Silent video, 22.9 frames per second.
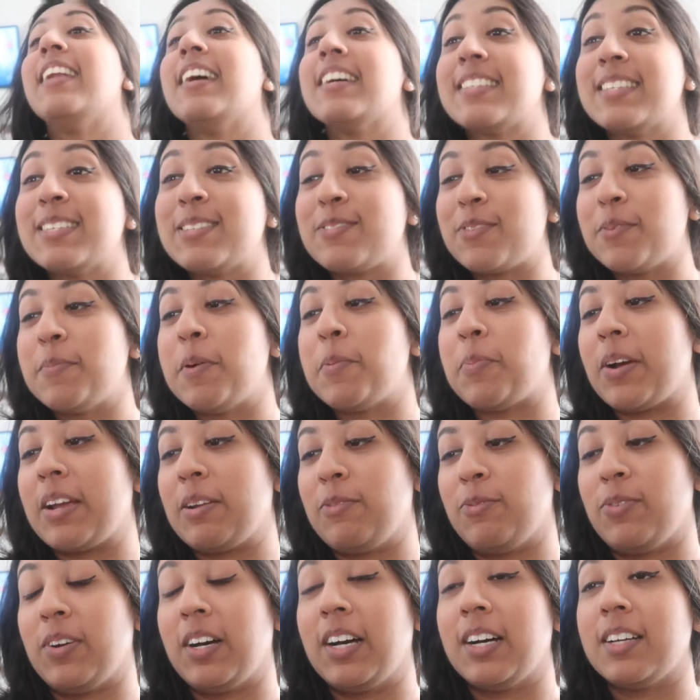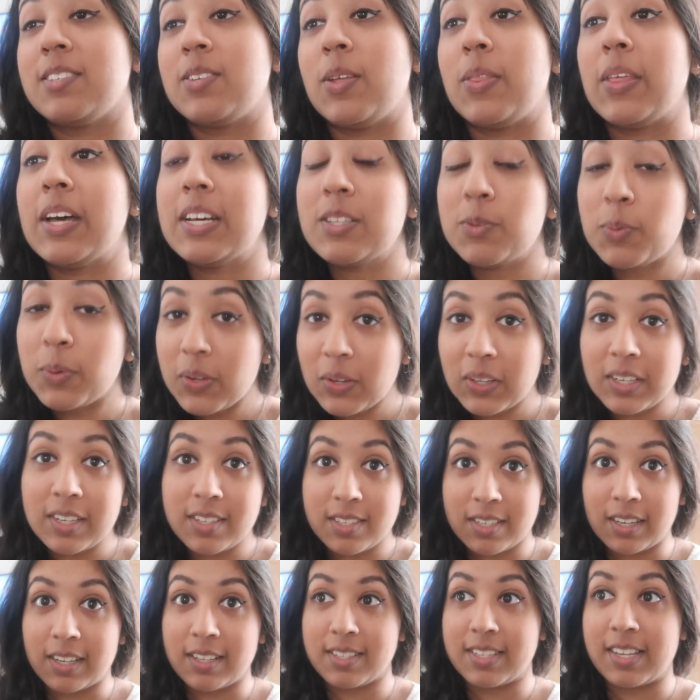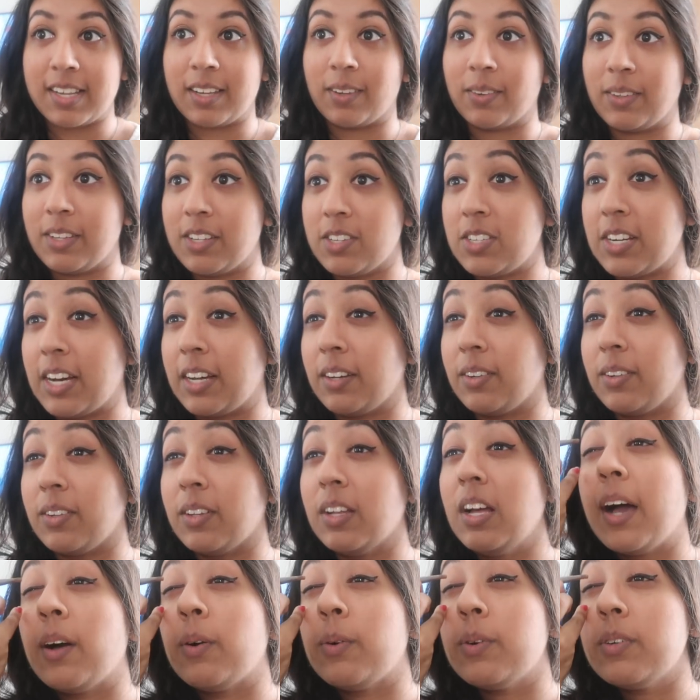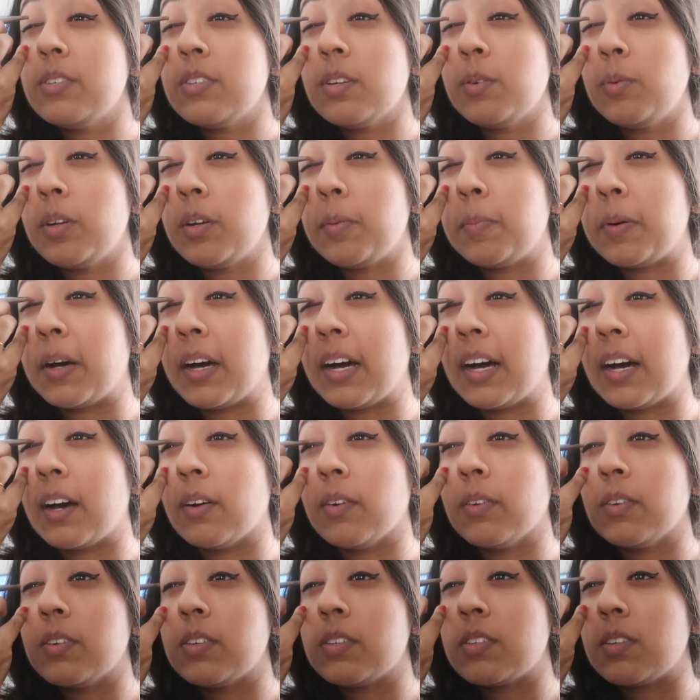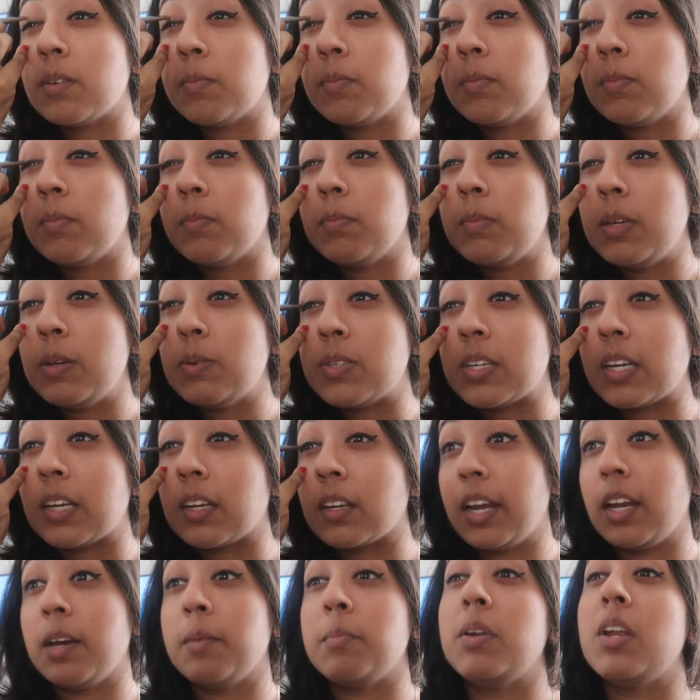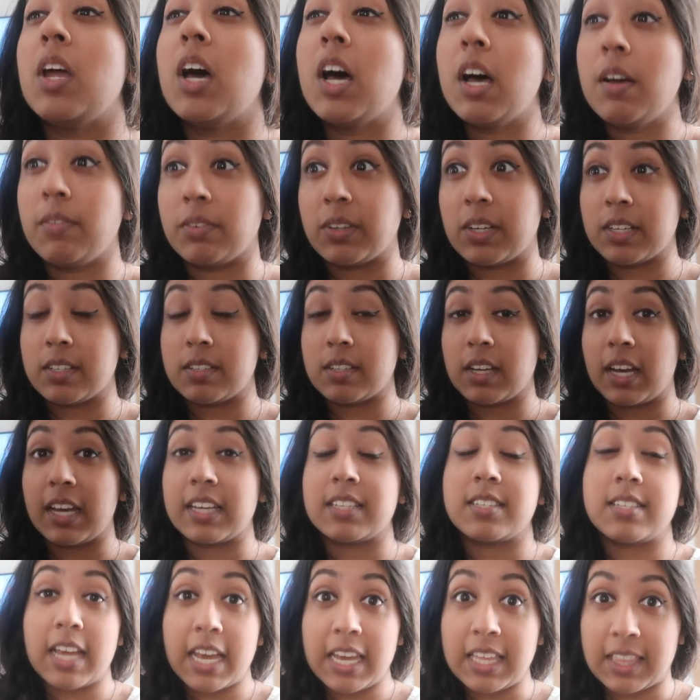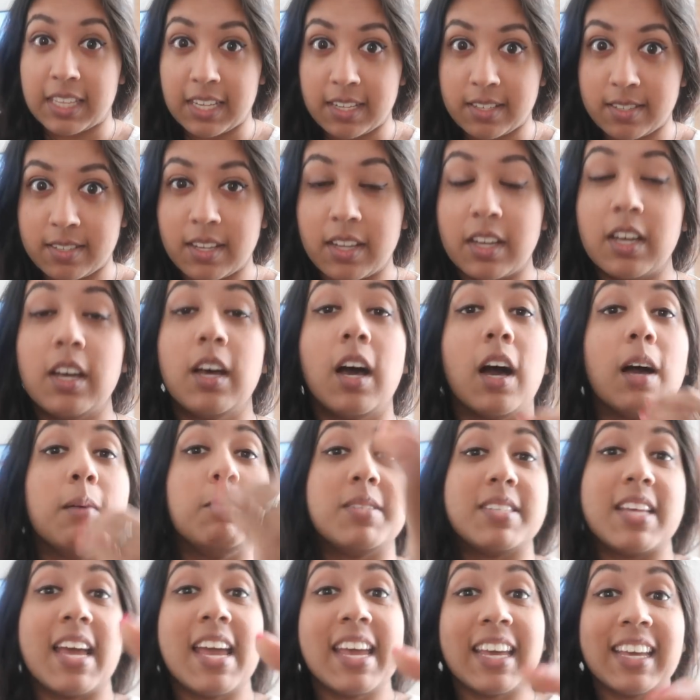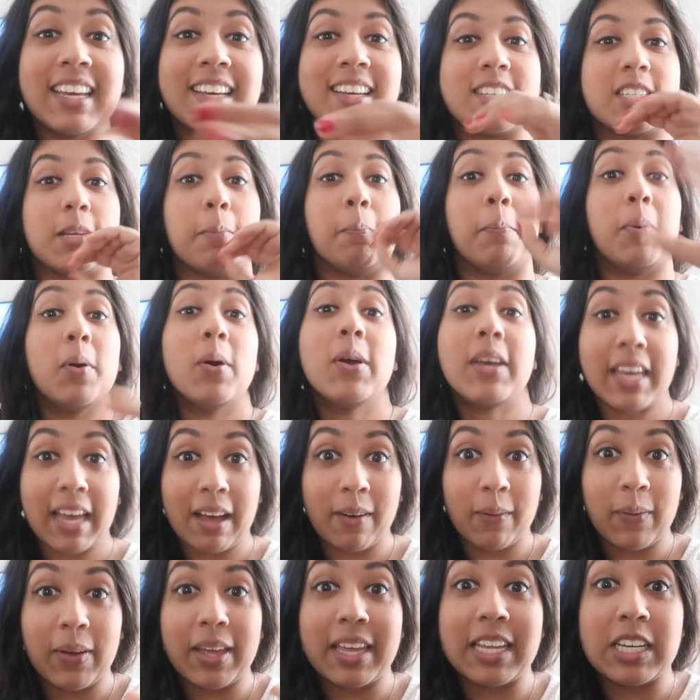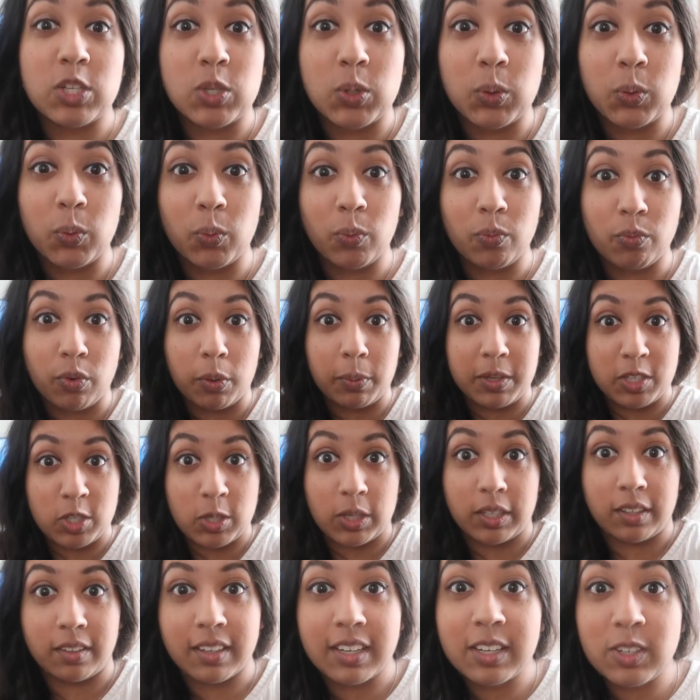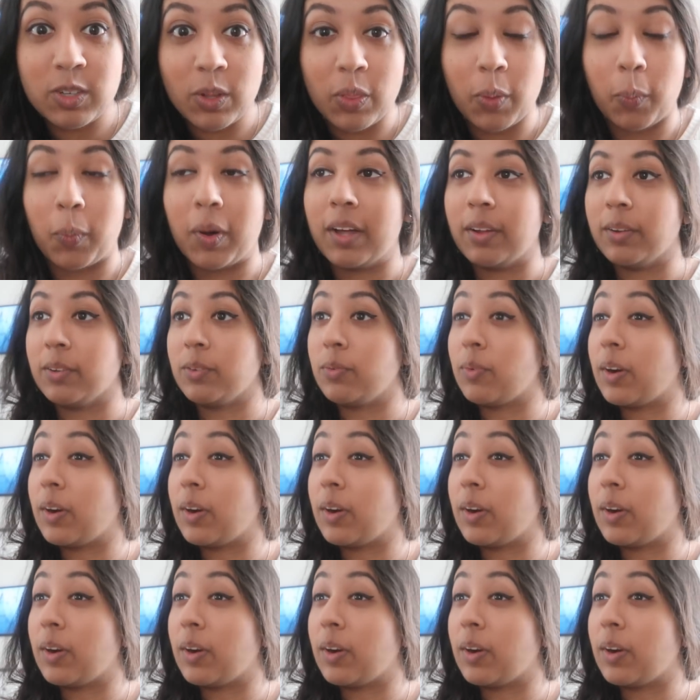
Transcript: Lessons from a brain fart. So that's what you're gonna start seeing on this channel. I also wanna put out some music and I'm nervous, I say this, I'm saying it because I'm putting out into fruition, into the world,